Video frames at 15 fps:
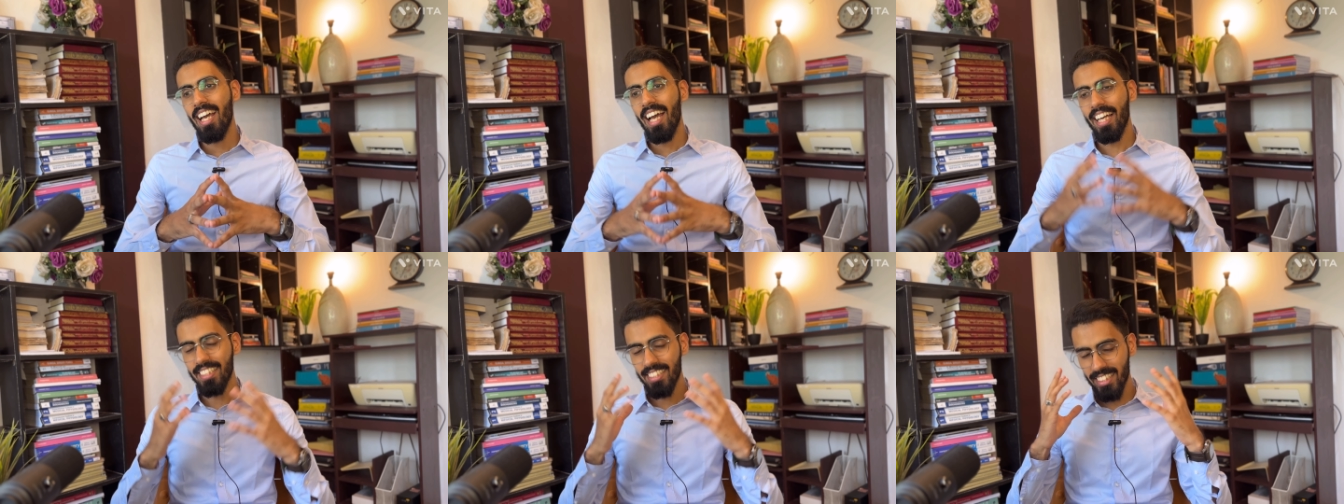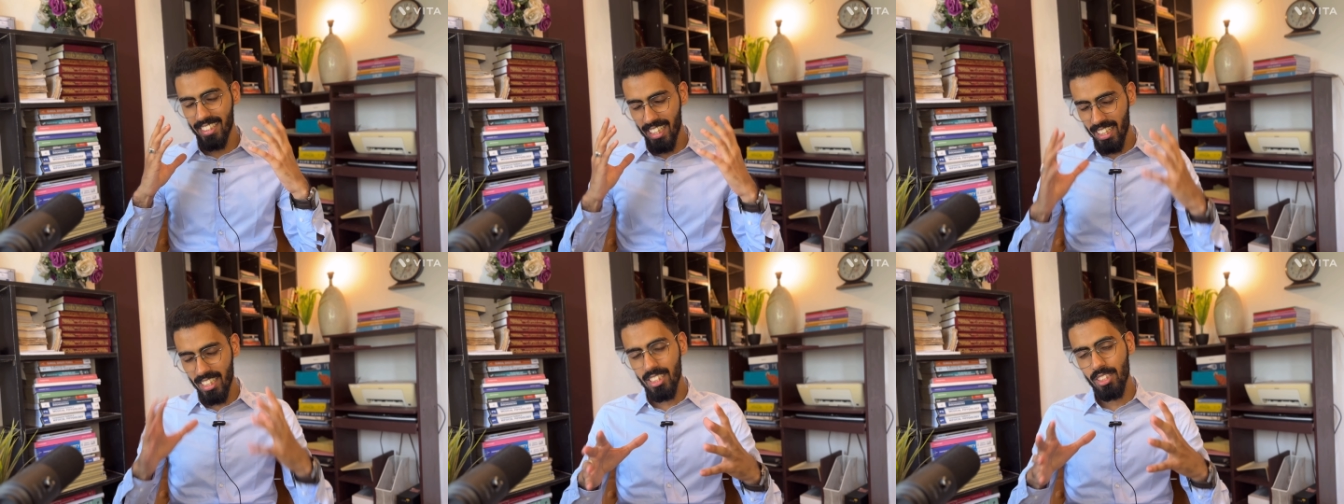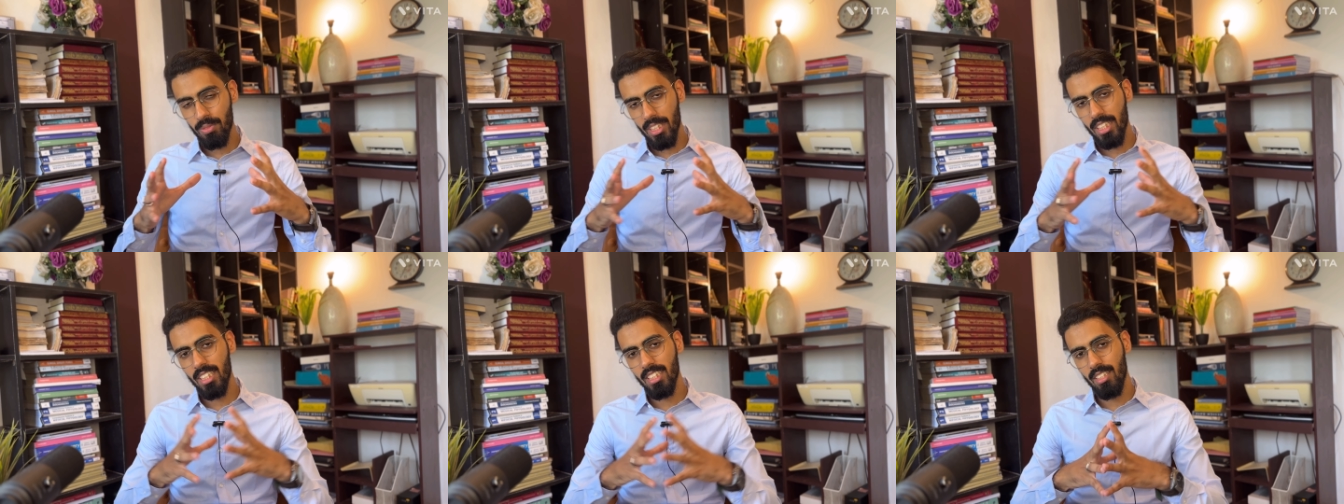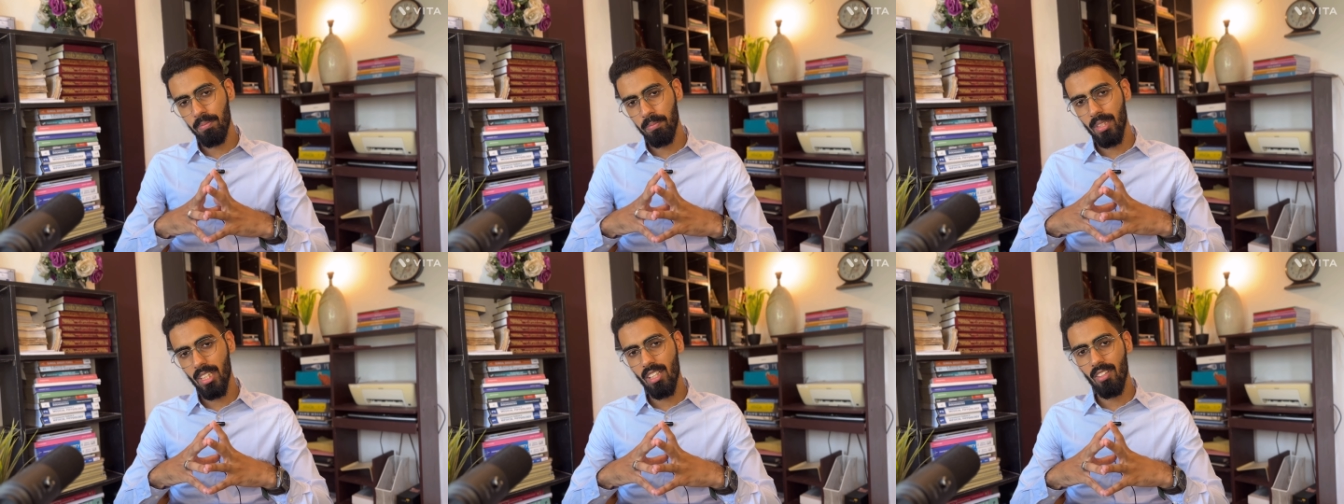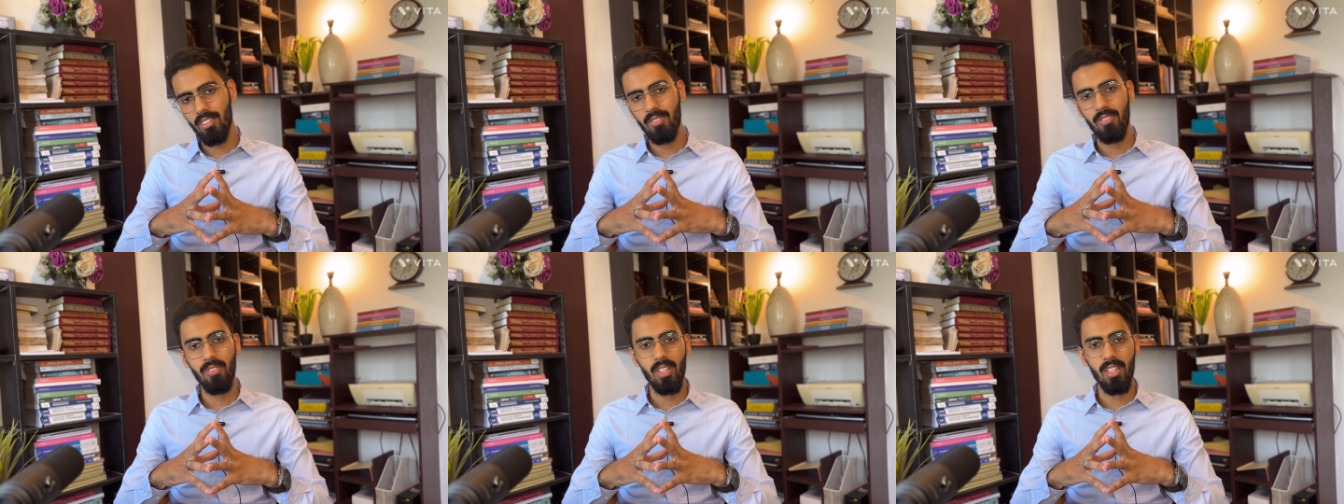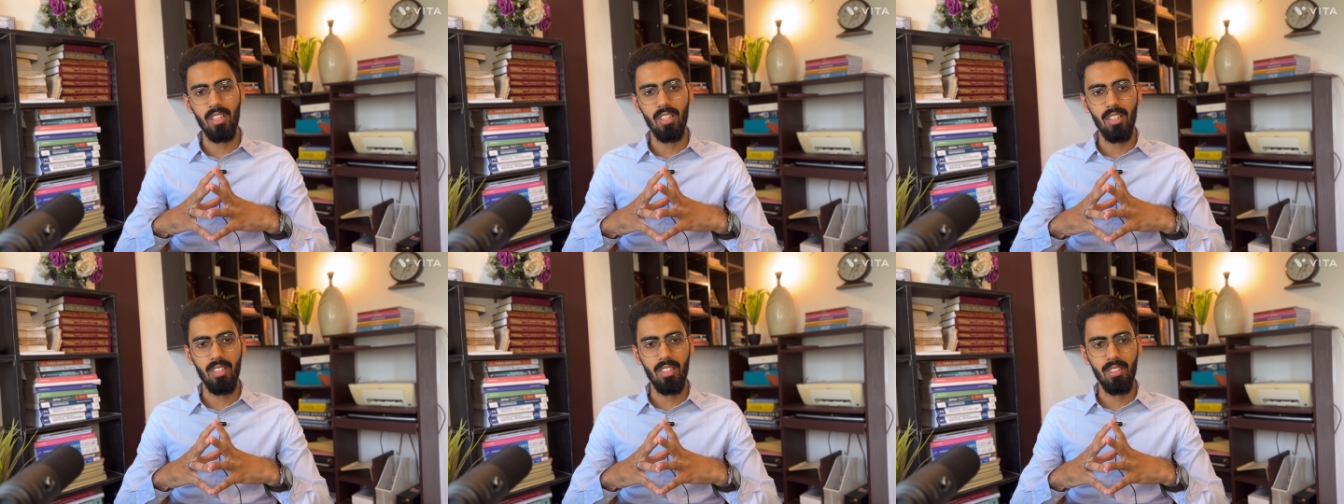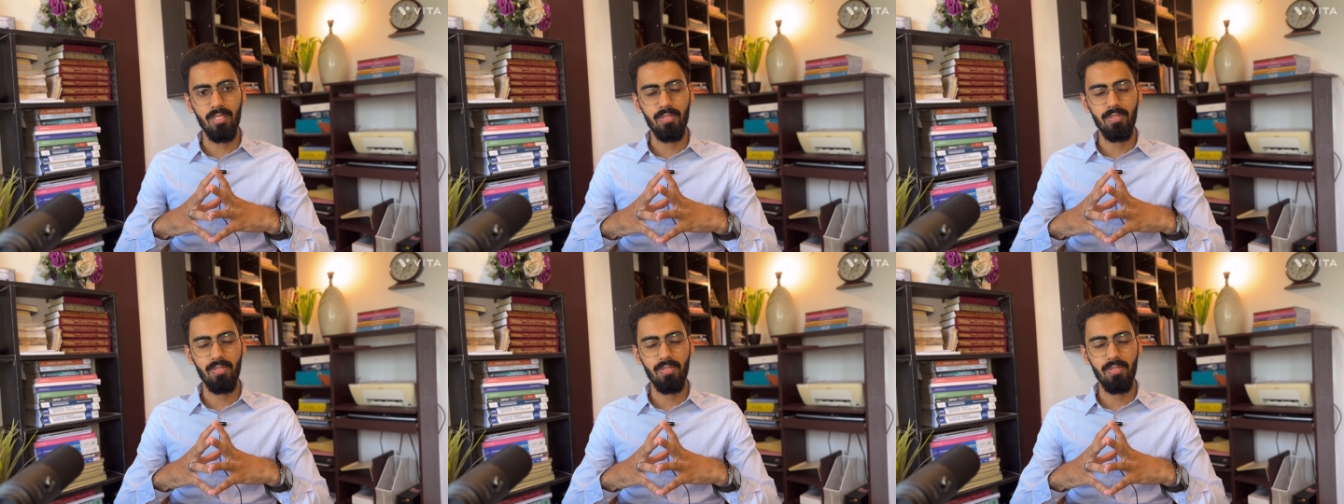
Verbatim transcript: And that is when, in the middle of uh,